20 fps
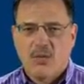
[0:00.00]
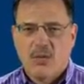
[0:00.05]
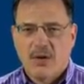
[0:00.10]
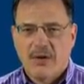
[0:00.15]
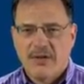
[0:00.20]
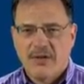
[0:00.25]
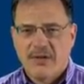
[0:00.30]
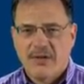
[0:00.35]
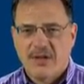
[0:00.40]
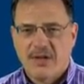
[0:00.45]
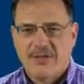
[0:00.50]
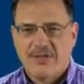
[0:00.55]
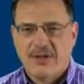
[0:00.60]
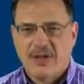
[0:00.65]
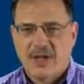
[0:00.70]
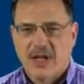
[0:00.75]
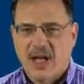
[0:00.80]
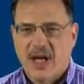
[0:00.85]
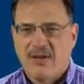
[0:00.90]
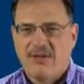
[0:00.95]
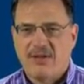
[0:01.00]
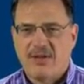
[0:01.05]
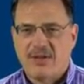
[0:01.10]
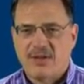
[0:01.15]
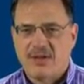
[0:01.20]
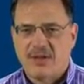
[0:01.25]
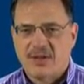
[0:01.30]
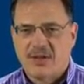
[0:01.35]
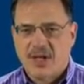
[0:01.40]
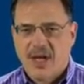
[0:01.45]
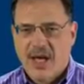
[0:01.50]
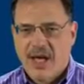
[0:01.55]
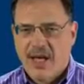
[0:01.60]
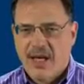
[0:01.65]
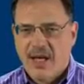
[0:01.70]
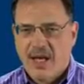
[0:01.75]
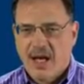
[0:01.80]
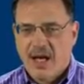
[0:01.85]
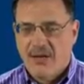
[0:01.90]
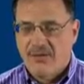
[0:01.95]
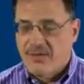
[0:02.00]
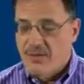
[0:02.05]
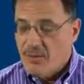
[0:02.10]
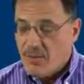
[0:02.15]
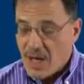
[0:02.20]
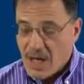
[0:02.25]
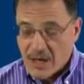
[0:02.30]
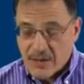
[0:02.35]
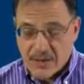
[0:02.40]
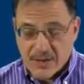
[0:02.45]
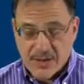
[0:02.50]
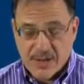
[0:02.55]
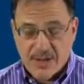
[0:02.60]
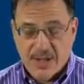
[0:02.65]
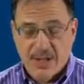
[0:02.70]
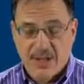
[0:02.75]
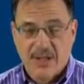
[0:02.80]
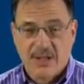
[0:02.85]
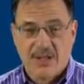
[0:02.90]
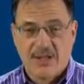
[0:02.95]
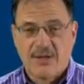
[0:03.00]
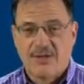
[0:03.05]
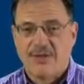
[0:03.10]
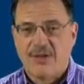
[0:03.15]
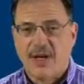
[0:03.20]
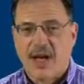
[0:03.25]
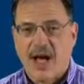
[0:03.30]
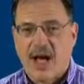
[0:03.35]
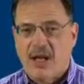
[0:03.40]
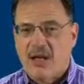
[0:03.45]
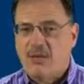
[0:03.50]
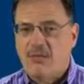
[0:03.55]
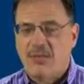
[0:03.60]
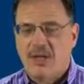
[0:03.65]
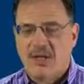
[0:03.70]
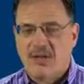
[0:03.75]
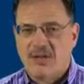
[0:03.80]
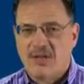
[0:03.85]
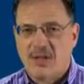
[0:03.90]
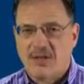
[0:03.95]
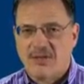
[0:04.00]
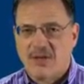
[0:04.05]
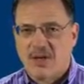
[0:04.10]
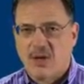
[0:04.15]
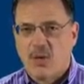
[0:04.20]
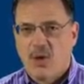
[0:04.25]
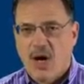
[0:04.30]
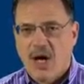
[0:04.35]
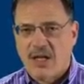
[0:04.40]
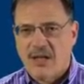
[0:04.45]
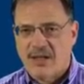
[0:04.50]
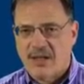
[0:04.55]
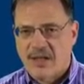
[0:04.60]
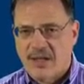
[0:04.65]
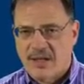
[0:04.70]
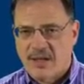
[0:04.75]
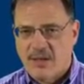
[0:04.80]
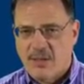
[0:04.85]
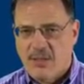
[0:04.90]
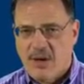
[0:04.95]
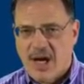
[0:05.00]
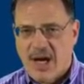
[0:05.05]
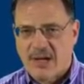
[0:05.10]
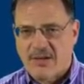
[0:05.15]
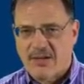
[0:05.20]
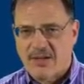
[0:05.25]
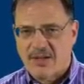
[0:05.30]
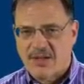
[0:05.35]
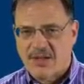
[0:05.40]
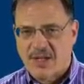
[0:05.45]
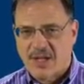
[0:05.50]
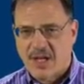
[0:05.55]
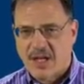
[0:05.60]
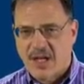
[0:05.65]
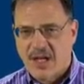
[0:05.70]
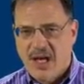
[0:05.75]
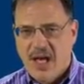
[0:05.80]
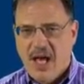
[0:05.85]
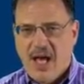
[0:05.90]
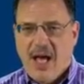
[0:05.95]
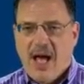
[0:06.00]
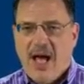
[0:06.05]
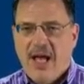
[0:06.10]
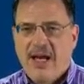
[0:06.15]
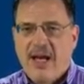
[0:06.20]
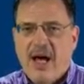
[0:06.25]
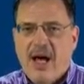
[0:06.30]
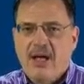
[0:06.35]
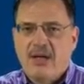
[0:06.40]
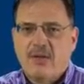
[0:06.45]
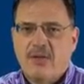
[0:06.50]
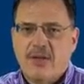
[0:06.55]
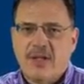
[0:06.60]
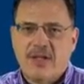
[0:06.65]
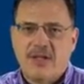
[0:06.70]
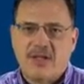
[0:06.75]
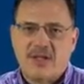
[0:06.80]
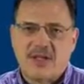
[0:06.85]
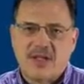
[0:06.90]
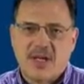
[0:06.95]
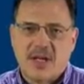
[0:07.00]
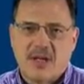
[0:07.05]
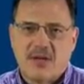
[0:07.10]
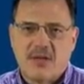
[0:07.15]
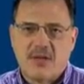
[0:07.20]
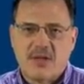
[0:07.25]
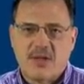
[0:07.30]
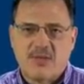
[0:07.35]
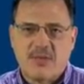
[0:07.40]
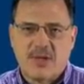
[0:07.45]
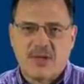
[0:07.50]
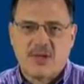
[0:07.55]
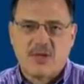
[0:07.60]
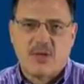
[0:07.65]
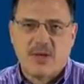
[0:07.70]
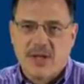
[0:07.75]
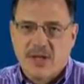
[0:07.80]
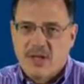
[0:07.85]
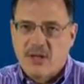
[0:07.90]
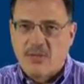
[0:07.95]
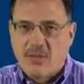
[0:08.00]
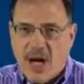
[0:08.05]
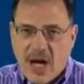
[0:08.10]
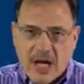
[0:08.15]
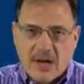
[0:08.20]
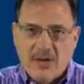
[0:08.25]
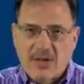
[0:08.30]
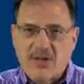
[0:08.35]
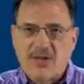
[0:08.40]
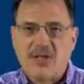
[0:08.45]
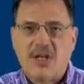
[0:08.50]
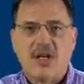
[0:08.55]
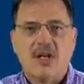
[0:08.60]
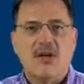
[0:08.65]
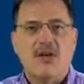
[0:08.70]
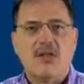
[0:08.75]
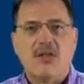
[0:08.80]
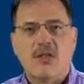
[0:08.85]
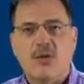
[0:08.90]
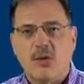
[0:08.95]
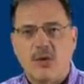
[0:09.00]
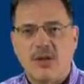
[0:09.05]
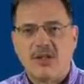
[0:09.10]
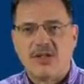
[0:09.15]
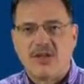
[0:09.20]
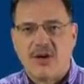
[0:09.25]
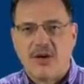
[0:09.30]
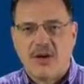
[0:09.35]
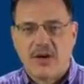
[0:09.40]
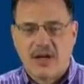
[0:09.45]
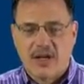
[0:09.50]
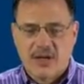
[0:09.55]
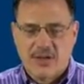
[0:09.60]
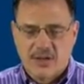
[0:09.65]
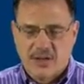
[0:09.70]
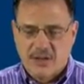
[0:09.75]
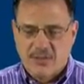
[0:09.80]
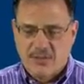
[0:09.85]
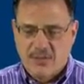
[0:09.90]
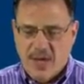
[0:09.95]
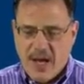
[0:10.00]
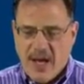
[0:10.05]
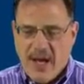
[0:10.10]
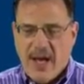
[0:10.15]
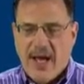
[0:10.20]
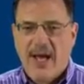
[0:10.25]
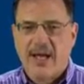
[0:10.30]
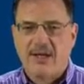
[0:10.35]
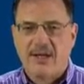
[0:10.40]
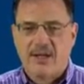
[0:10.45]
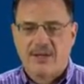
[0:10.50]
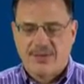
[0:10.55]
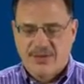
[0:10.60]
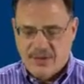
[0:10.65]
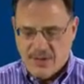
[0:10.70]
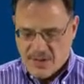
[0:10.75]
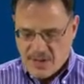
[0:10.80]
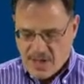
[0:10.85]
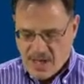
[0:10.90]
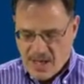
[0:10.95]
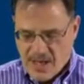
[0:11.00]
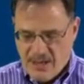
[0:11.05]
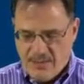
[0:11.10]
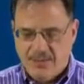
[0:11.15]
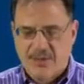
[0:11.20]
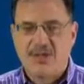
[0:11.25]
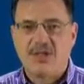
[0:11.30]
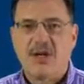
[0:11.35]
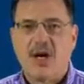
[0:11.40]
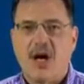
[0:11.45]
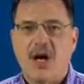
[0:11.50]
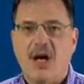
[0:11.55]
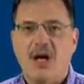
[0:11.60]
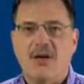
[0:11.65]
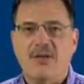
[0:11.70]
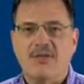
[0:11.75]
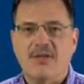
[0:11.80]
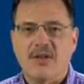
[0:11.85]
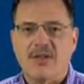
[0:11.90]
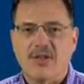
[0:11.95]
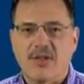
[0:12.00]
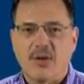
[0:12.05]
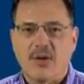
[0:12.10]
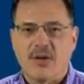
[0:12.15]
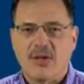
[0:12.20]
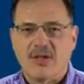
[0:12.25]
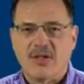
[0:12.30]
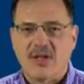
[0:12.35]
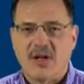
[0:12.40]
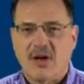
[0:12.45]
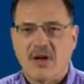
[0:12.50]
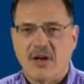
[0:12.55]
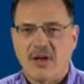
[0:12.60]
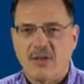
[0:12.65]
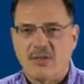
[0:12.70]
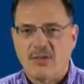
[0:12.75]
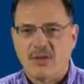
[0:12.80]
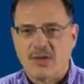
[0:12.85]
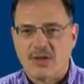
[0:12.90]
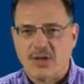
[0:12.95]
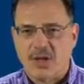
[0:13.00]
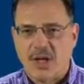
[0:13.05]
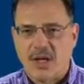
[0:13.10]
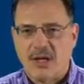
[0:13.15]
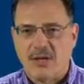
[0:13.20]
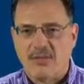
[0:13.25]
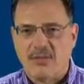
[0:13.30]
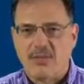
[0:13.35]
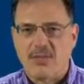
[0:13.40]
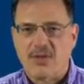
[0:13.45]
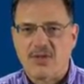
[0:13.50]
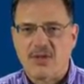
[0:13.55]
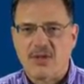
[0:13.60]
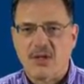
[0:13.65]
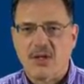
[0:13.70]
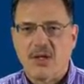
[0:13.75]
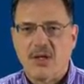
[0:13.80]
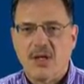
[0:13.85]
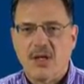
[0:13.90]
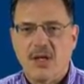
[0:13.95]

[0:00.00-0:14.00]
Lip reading: What are the different levels of democracy, the different elements of a quality democracy, and how do we distinguish between democracy and authoritarianism and different types of authoritarian regimes?